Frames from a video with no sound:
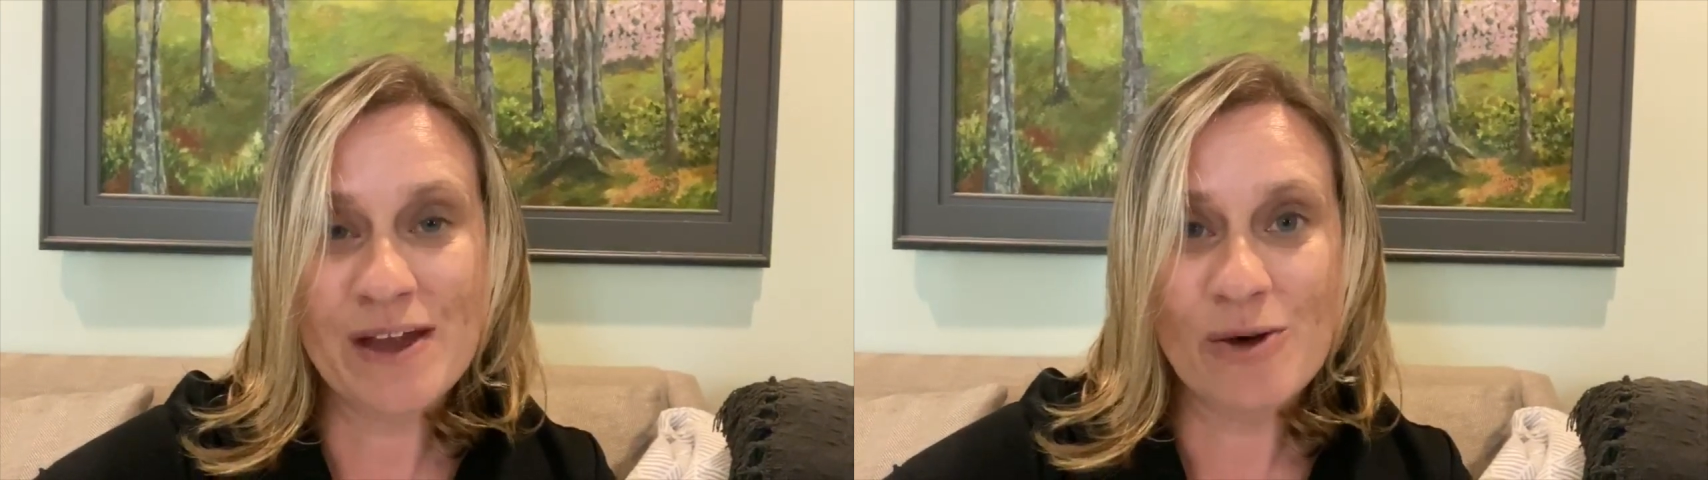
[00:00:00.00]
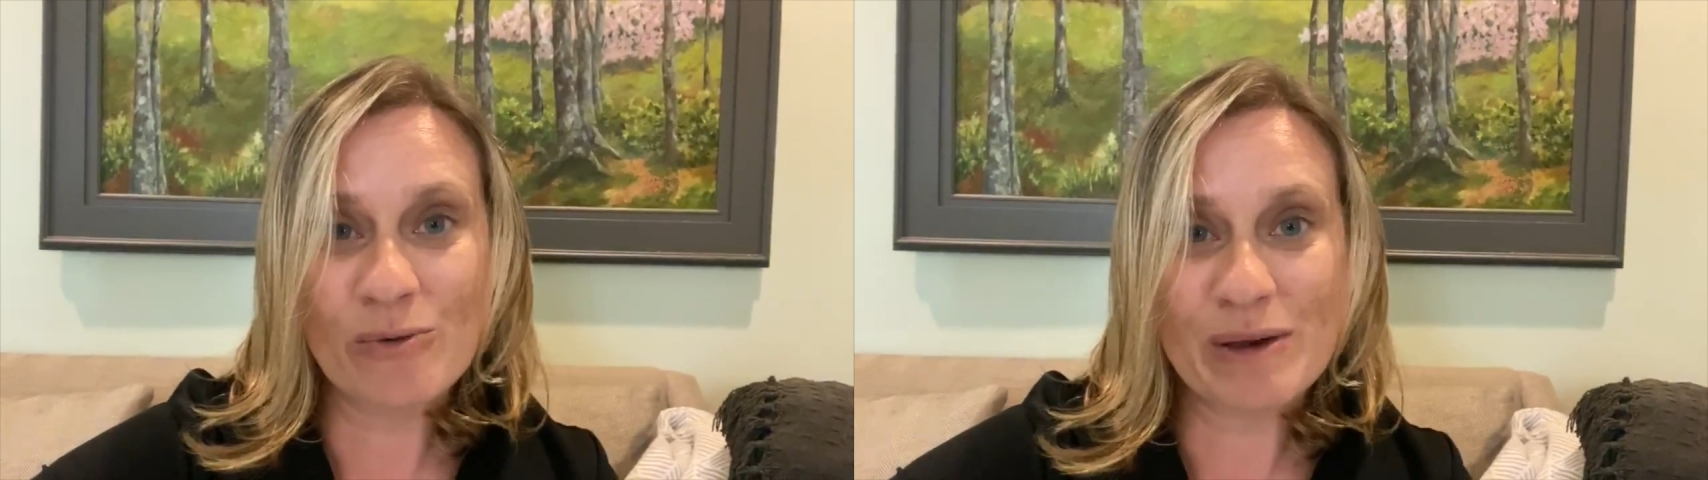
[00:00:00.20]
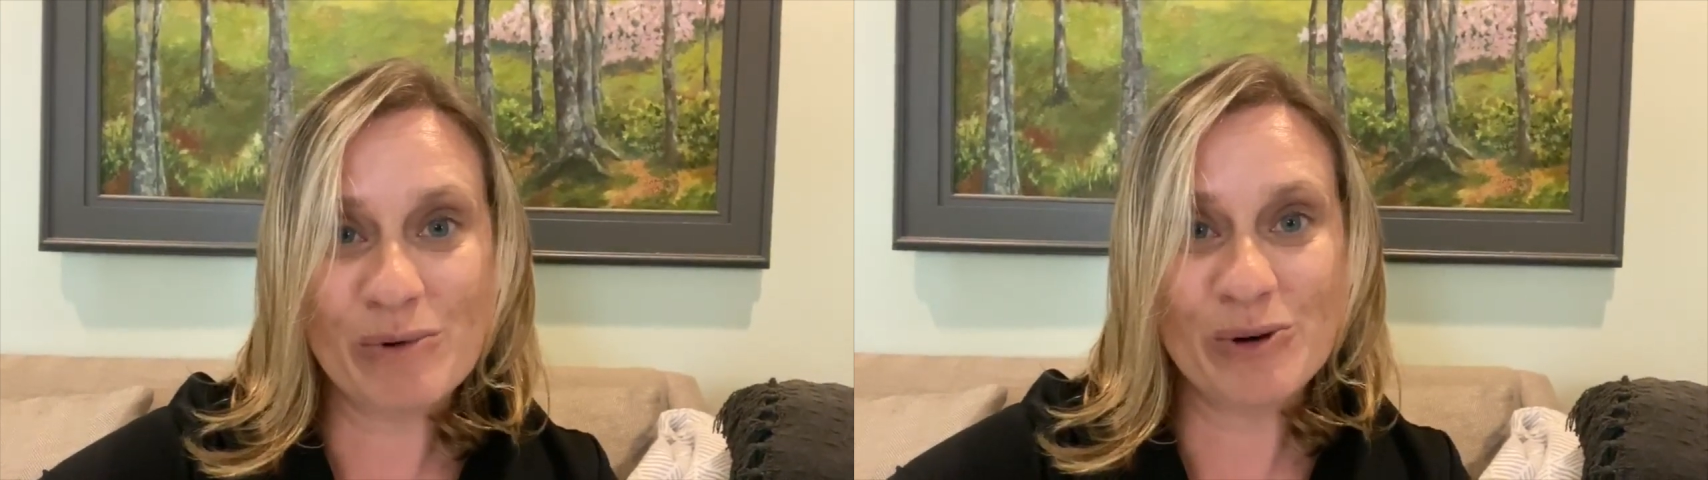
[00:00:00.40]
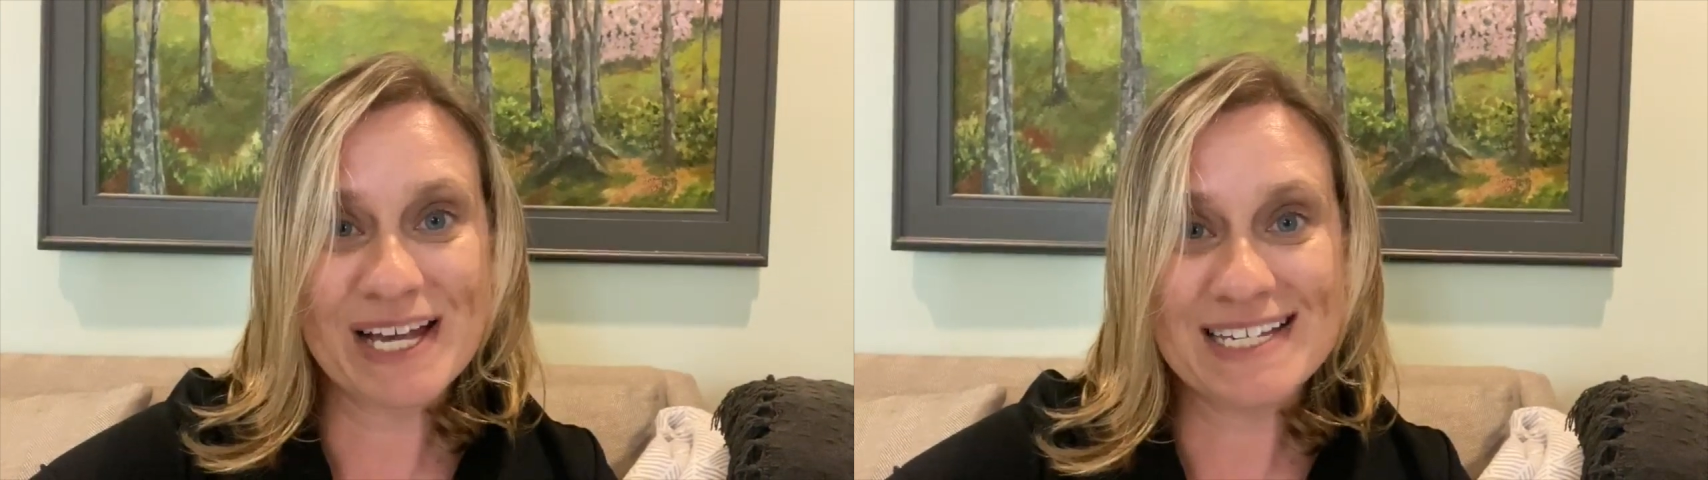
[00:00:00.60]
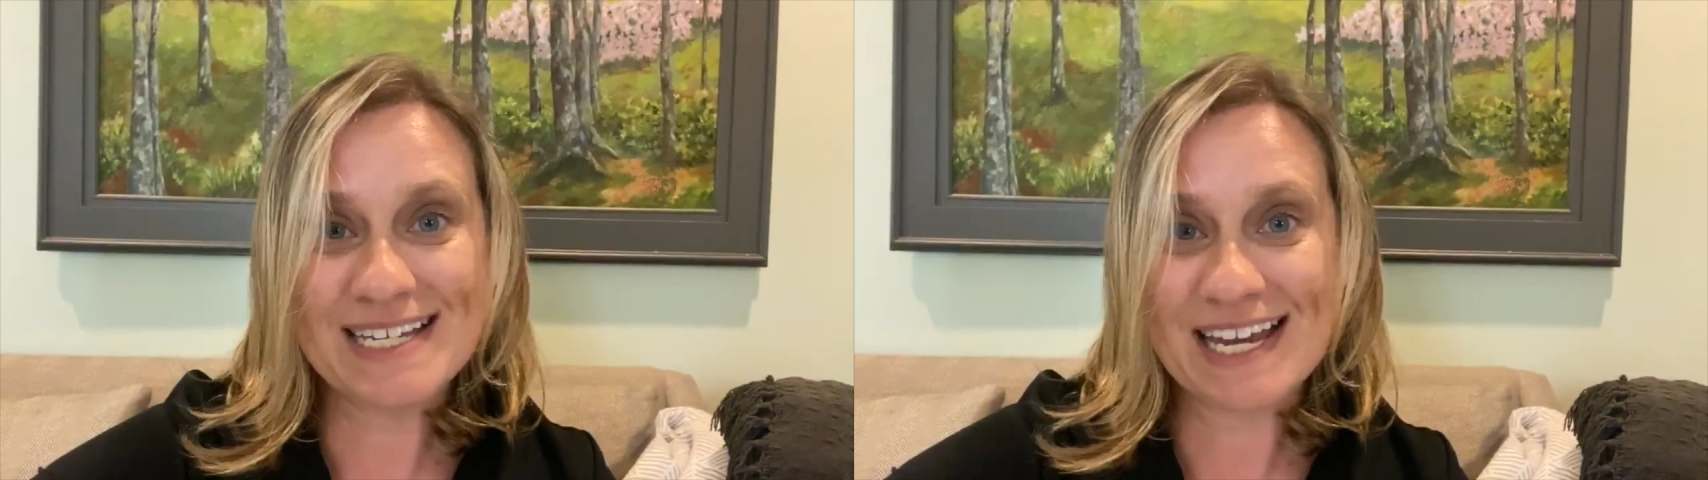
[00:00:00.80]
We will
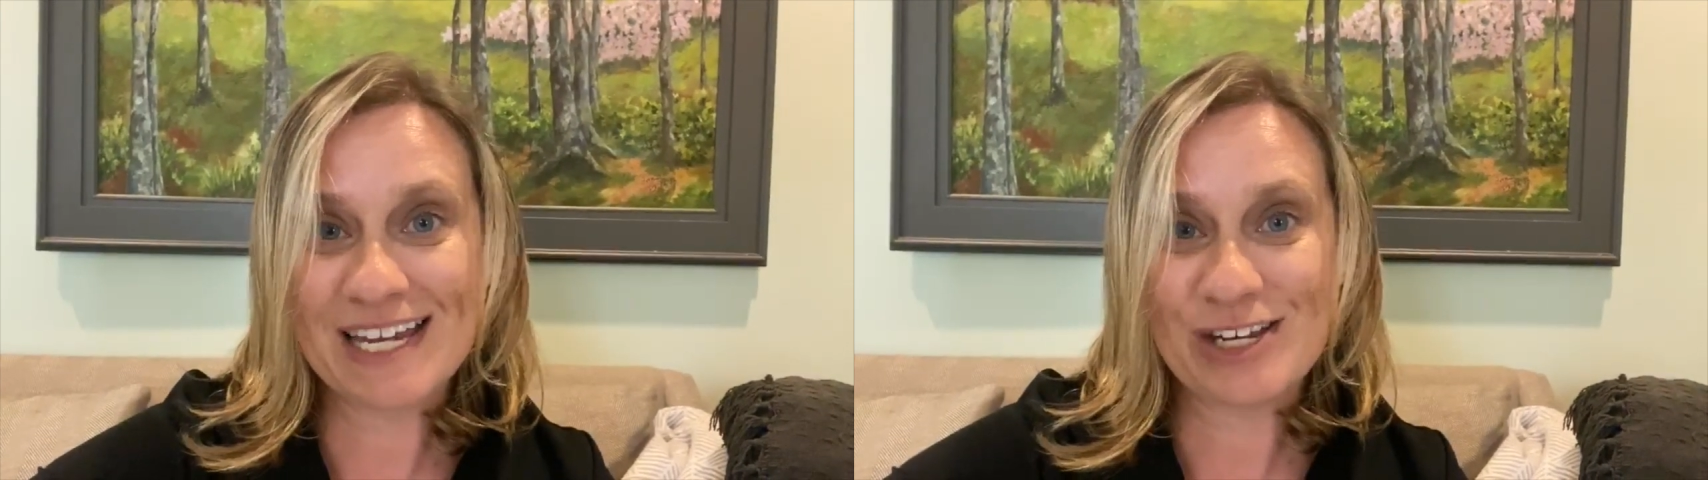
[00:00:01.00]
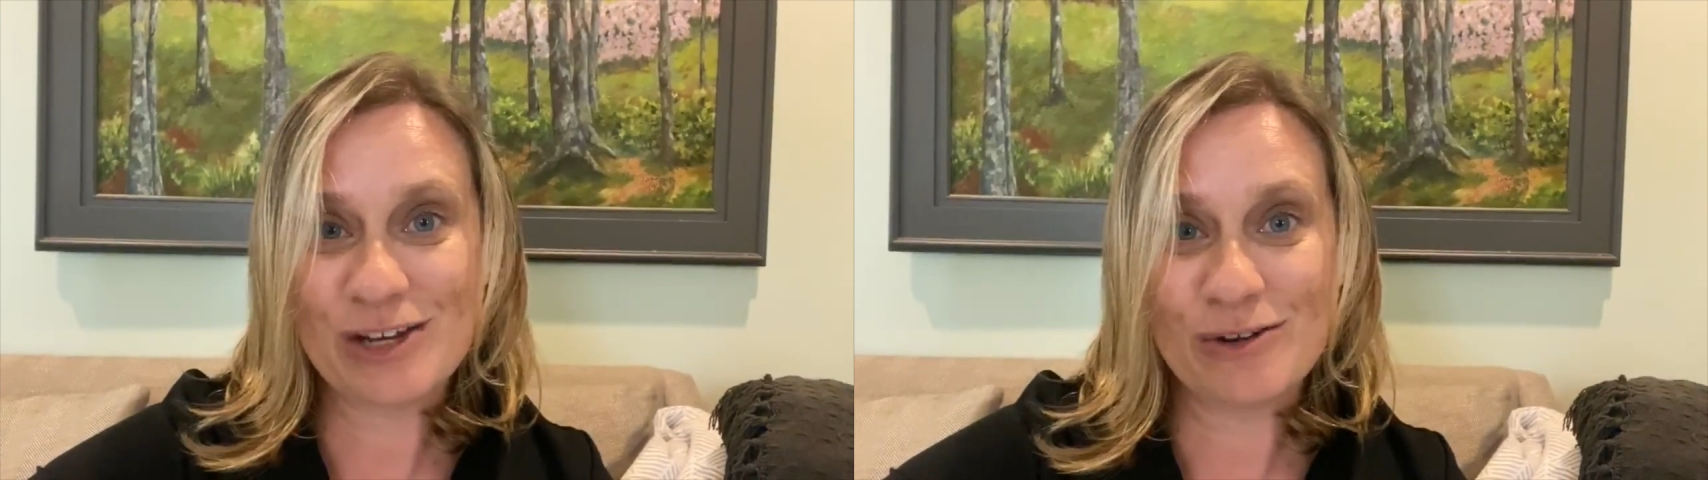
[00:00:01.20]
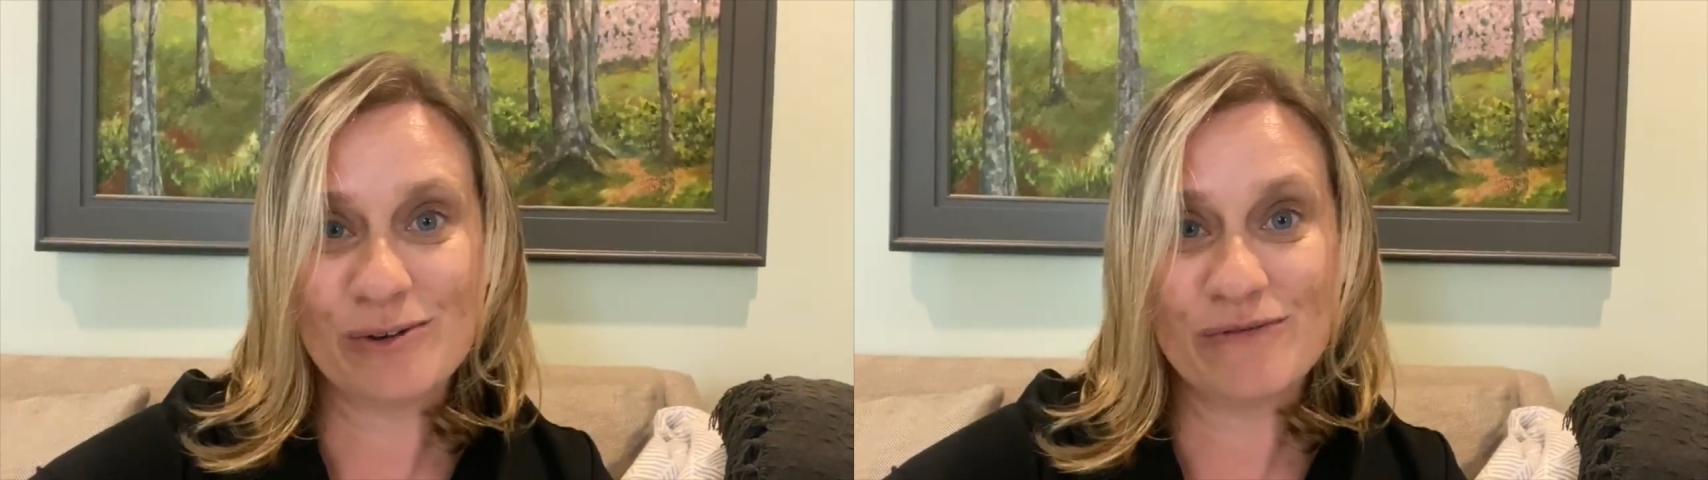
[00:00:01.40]
continue